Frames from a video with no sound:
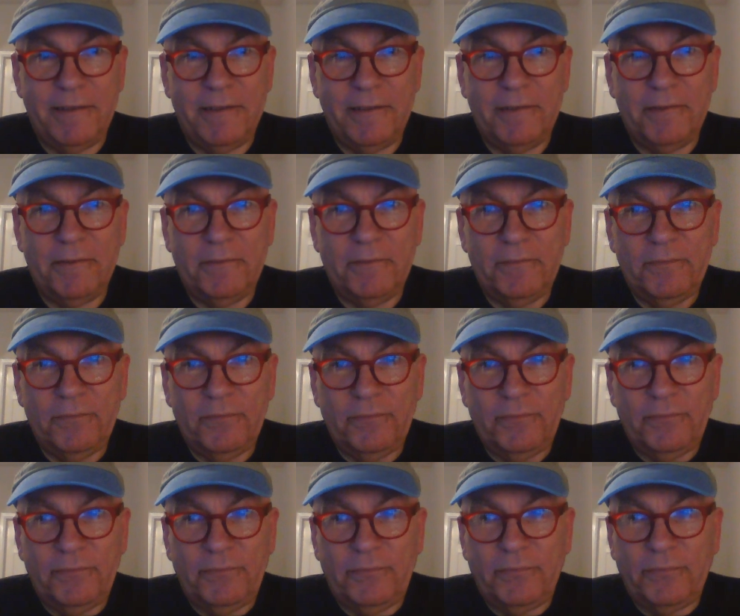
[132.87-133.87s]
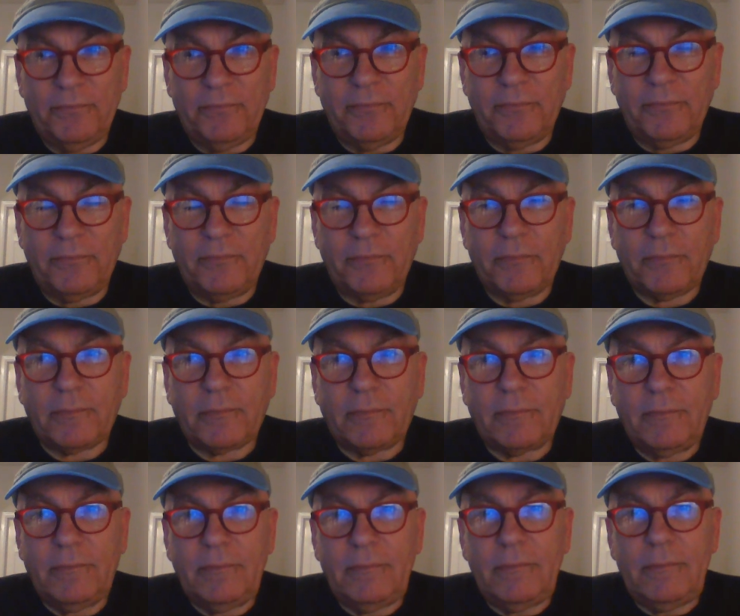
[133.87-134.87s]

(silence)